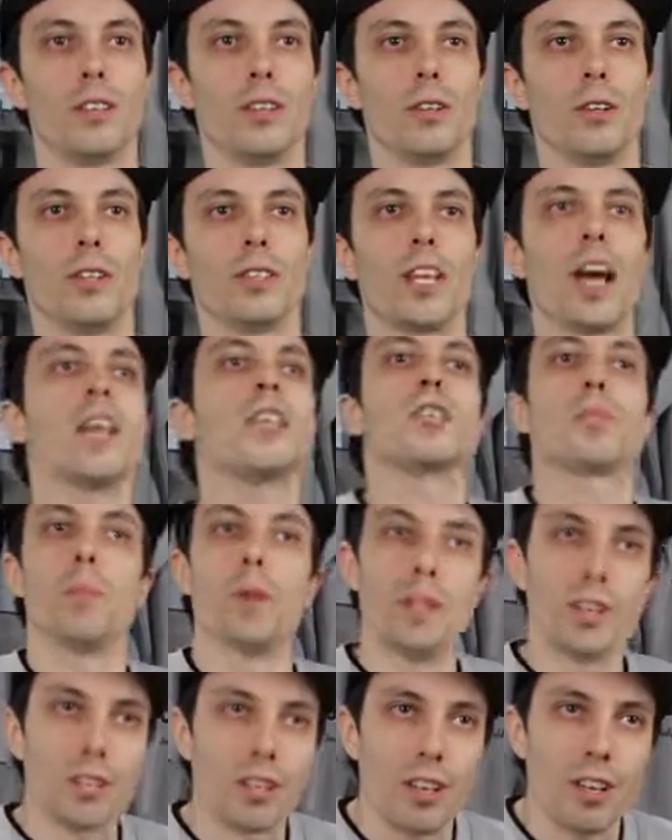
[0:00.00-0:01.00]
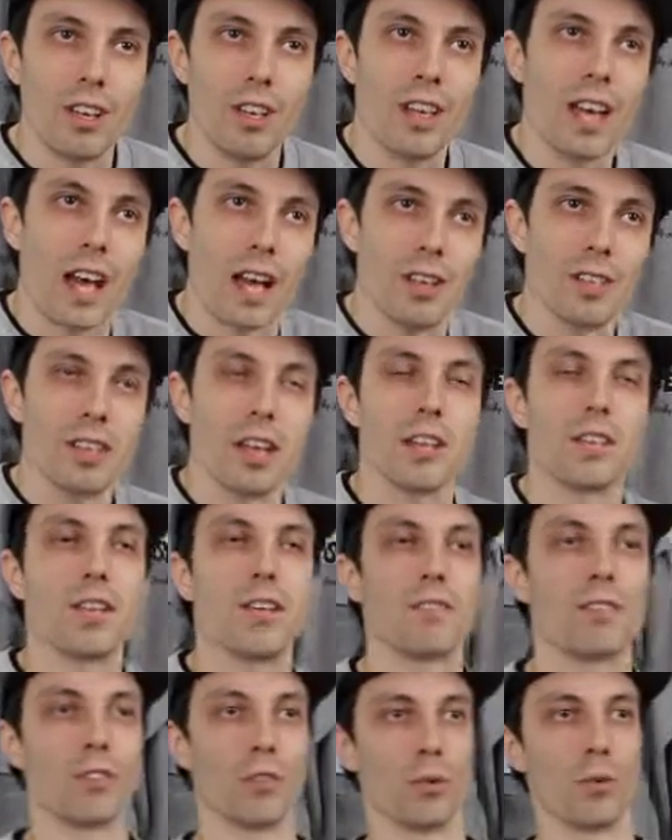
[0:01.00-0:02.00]
little enticement to yeah, yeah
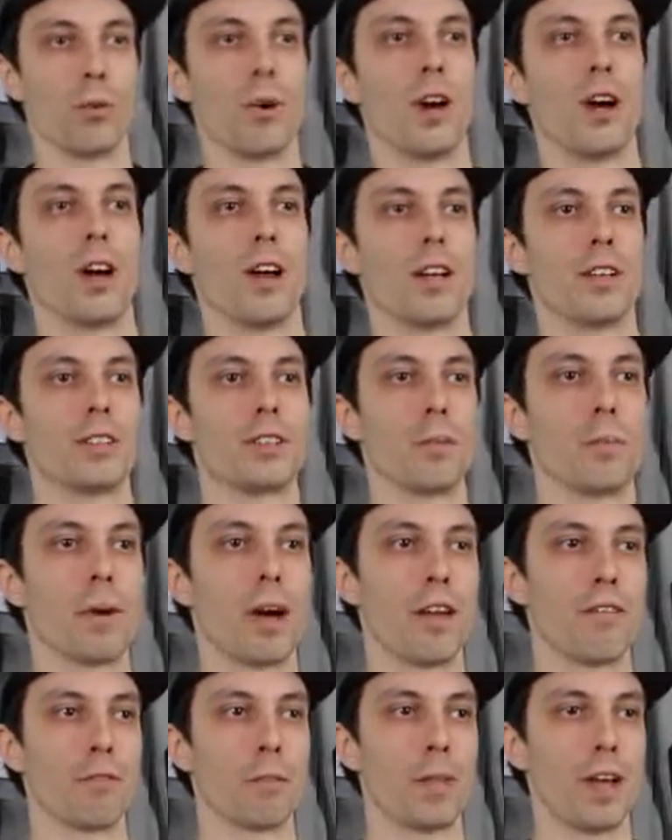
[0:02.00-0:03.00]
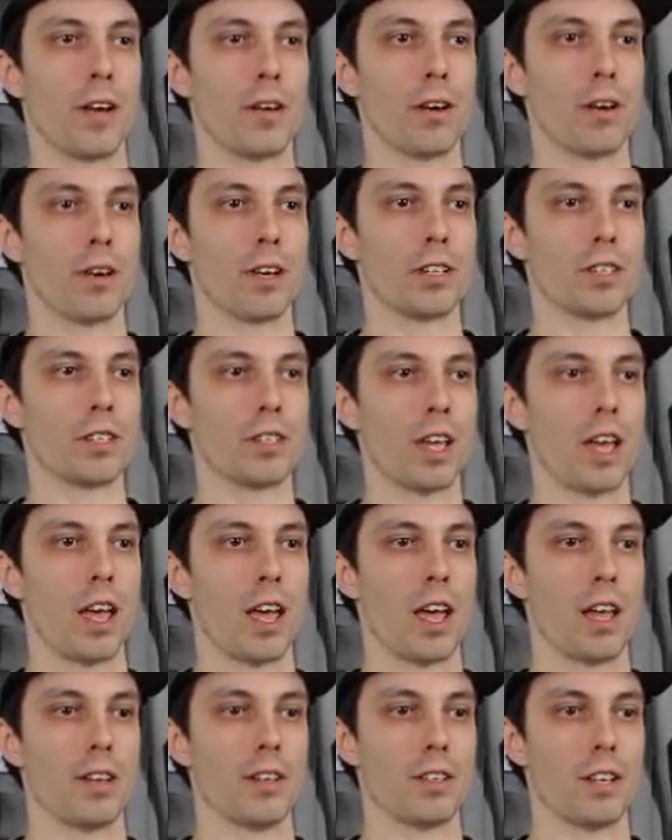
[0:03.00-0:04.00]
incentive to uh, to buy from that artist.
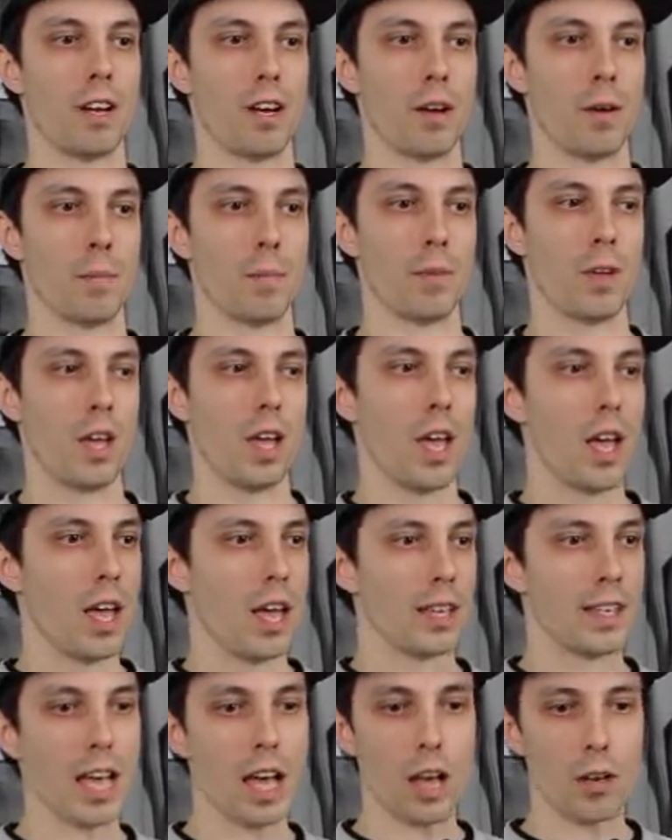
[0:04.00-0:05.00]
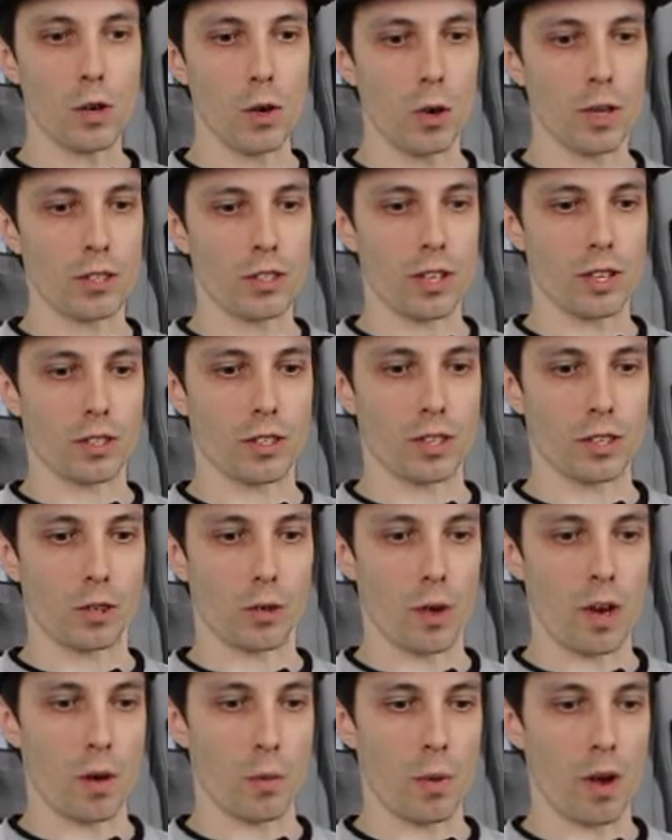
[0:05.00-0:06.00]
And um, yeah, no, it's it's a
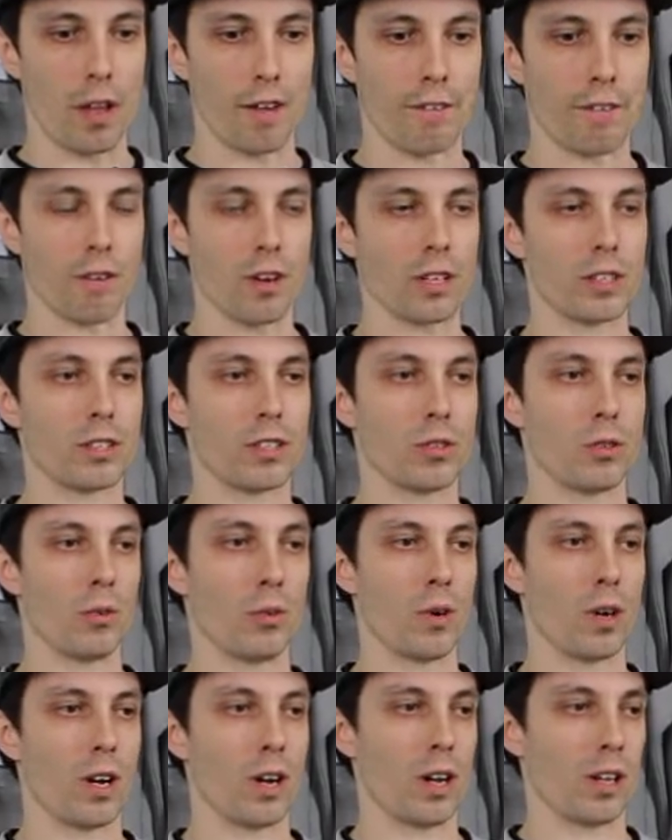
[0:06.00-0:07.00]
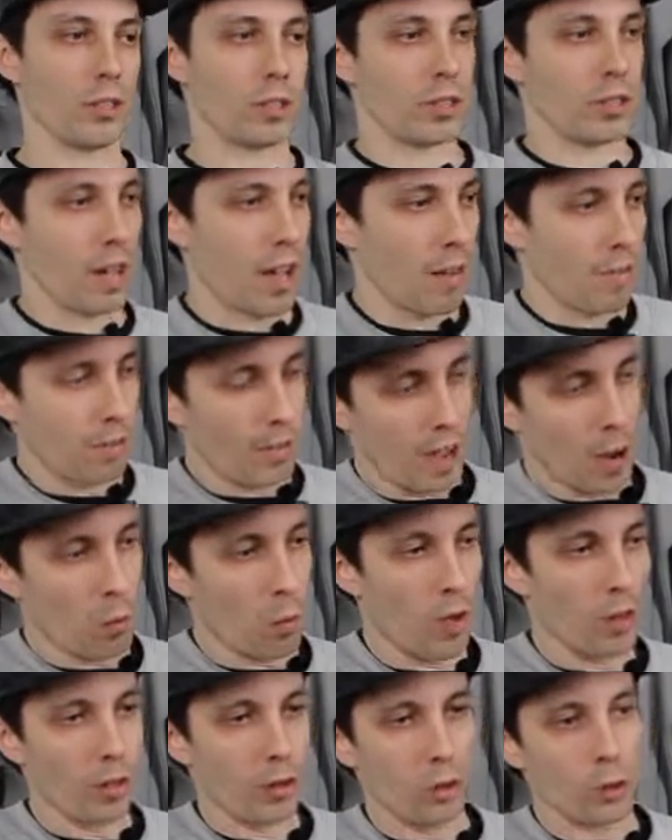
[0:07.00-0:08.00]
great way for us to uh, just have that
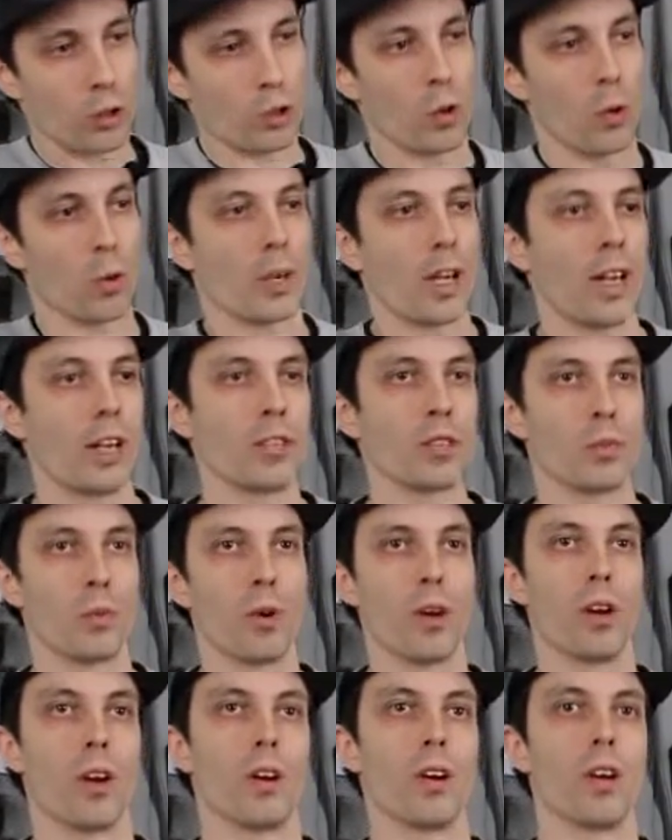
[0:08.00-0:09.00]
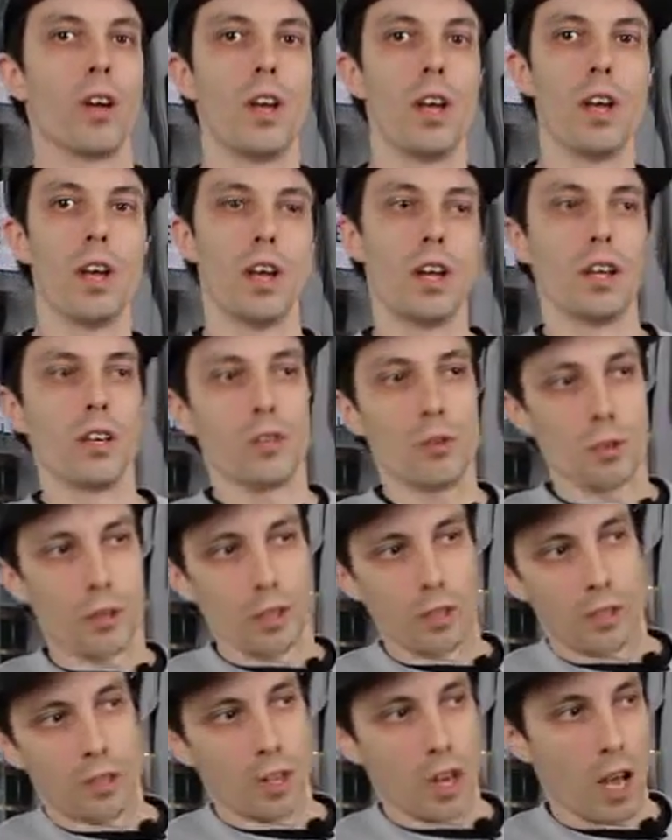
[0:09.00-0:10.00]
one little showcase where you
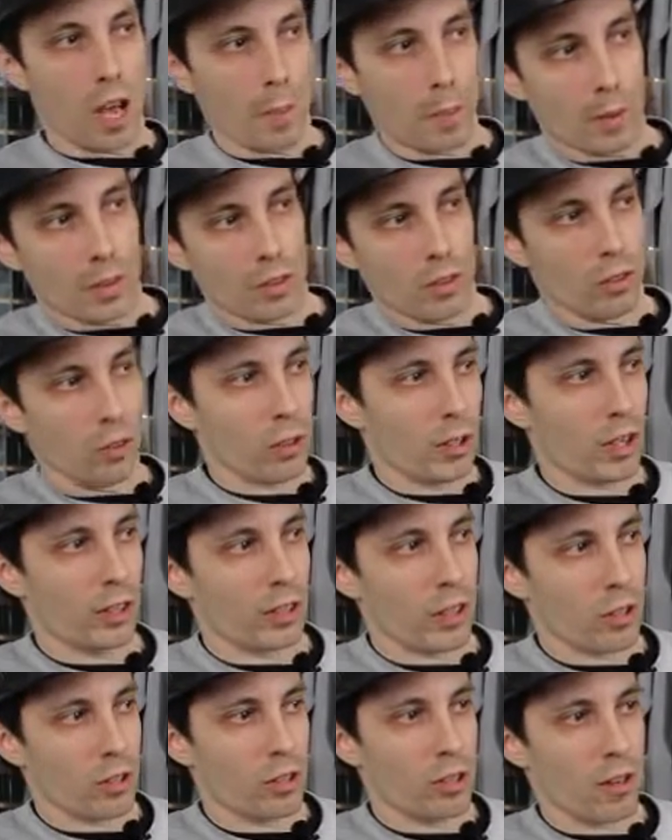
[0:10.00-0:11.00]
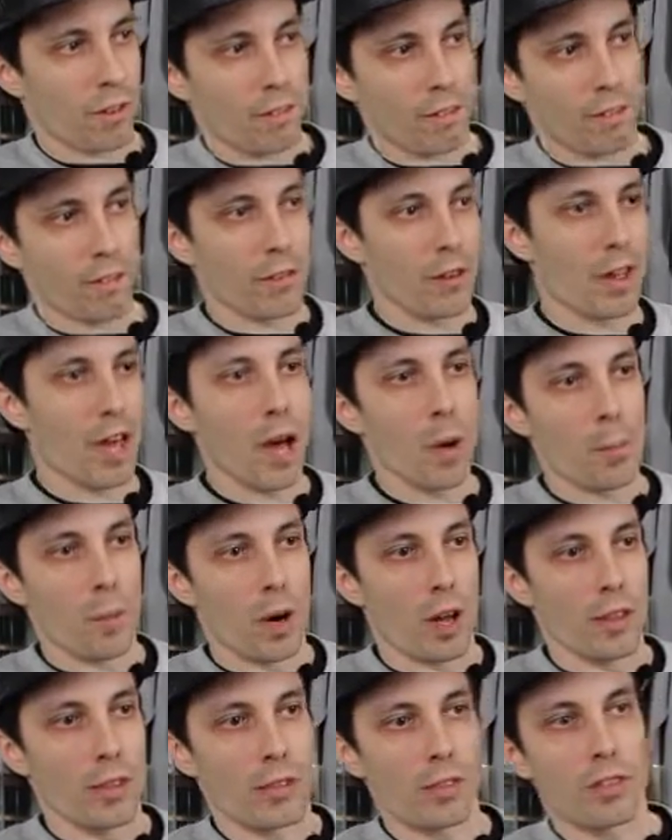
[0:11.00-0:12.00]
can stop and look at their stuff, and for that
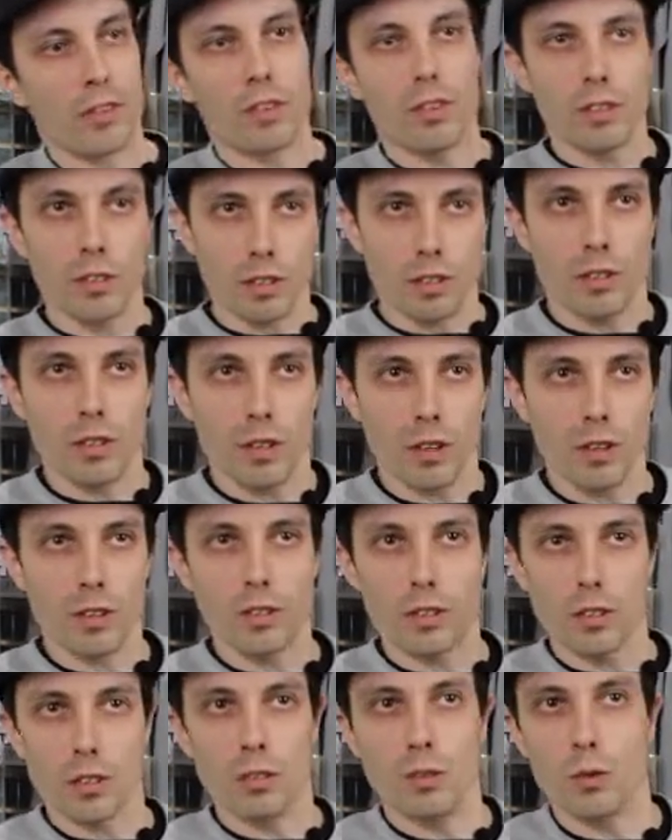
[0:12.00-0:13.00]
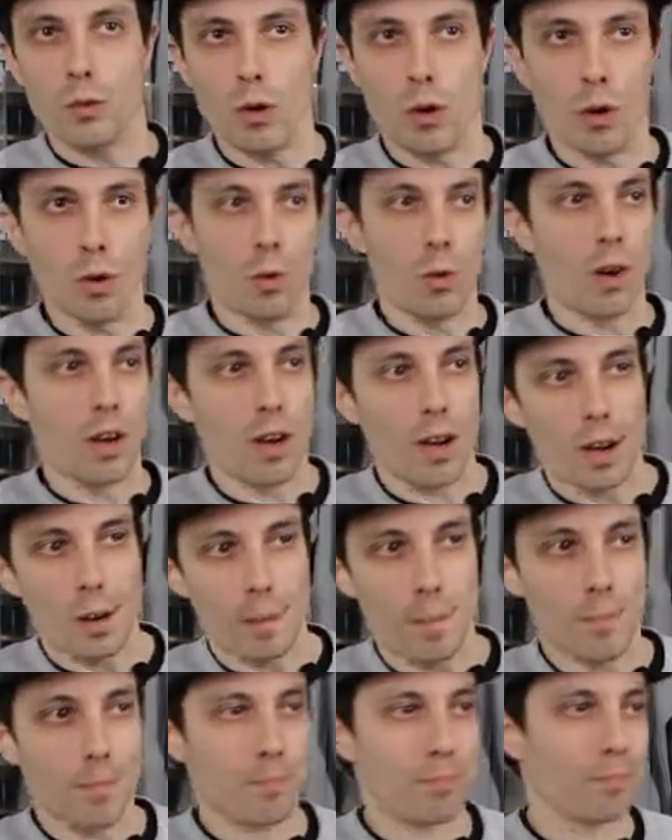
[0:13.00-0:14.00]
month, you know, you know,
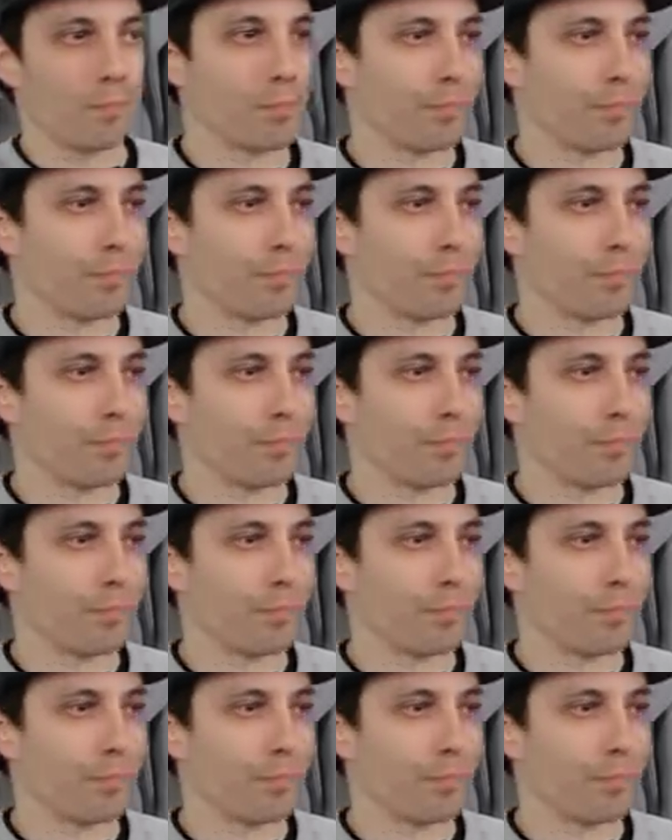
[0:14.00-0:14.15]
um,